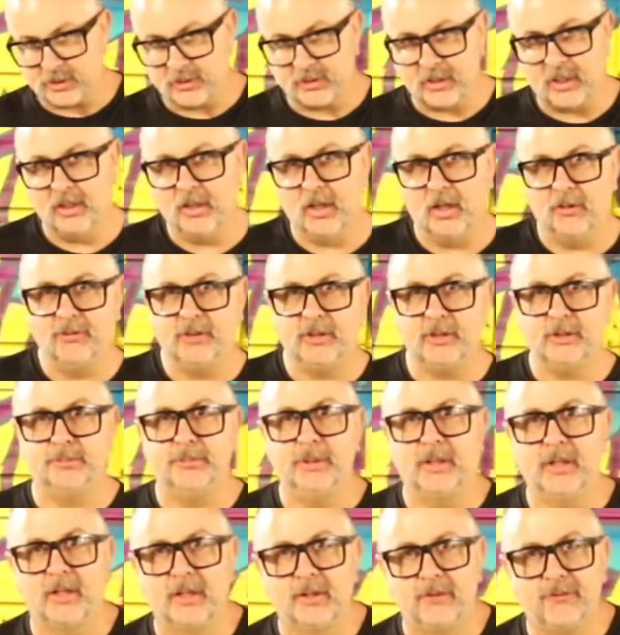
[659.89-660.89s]
as I love these
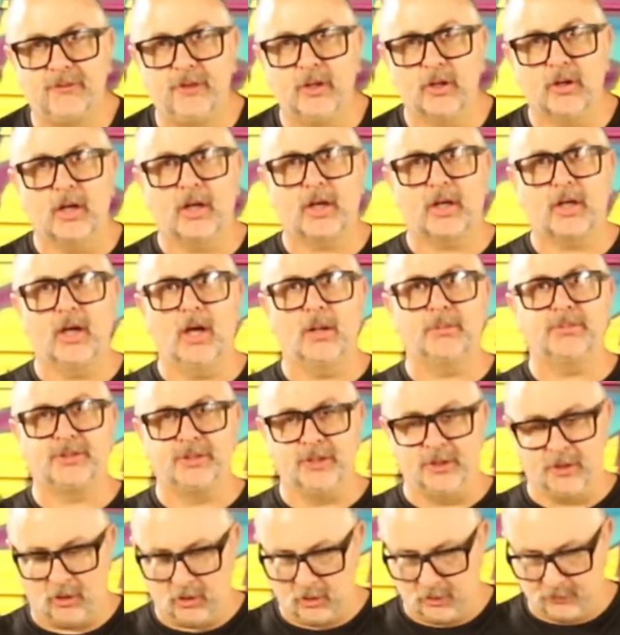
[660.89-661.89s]
big Furent cups
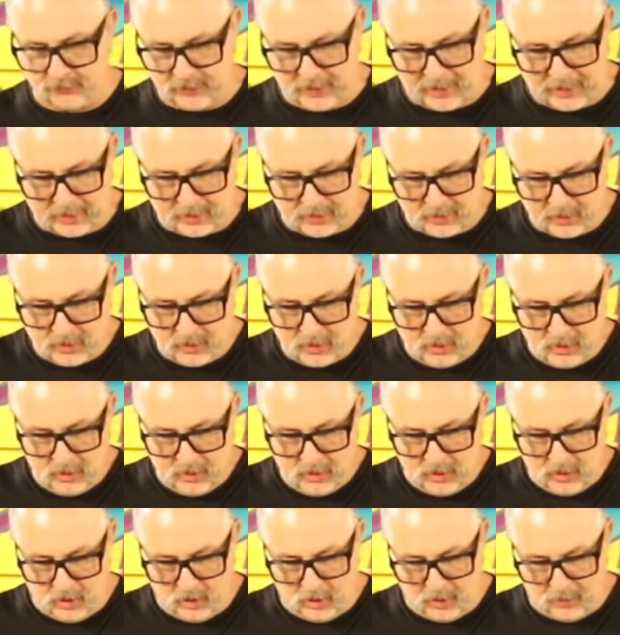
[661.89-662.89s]
and all of that,
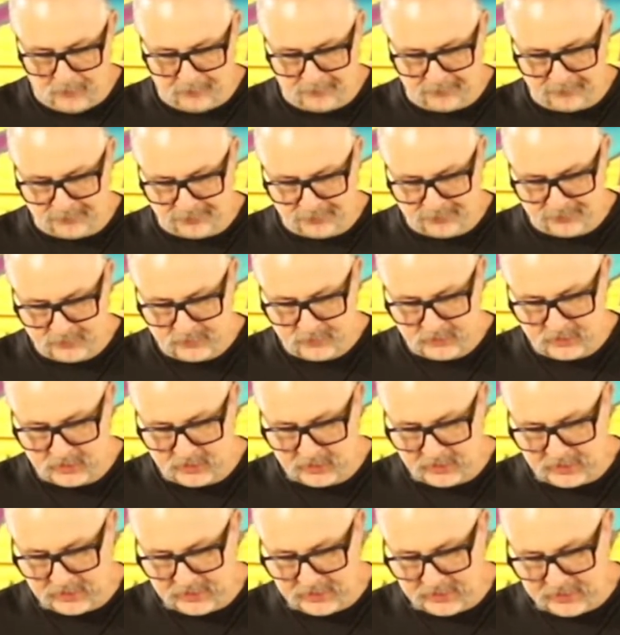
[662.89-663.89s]

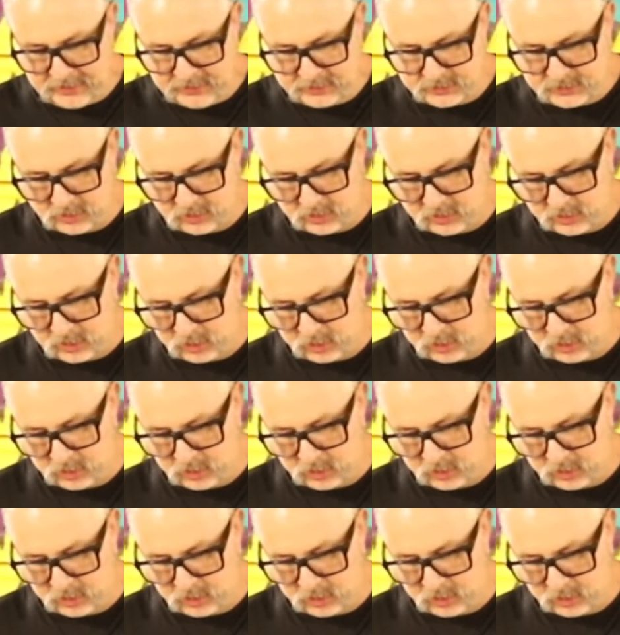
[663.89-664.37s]
these aren't